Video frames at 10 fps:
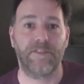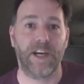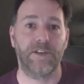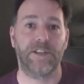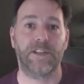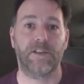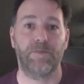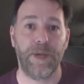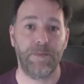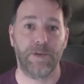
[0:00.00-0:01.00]
thousands of
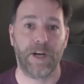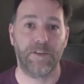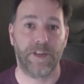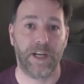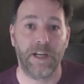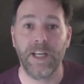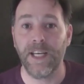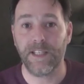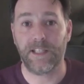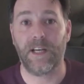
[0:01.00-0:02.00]
people out there
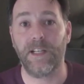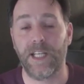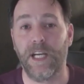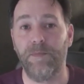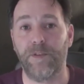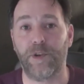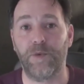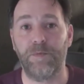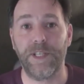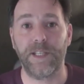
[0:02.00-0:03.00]
starting up in their
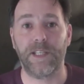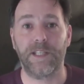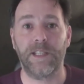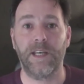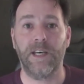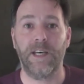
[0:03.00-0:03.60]
own business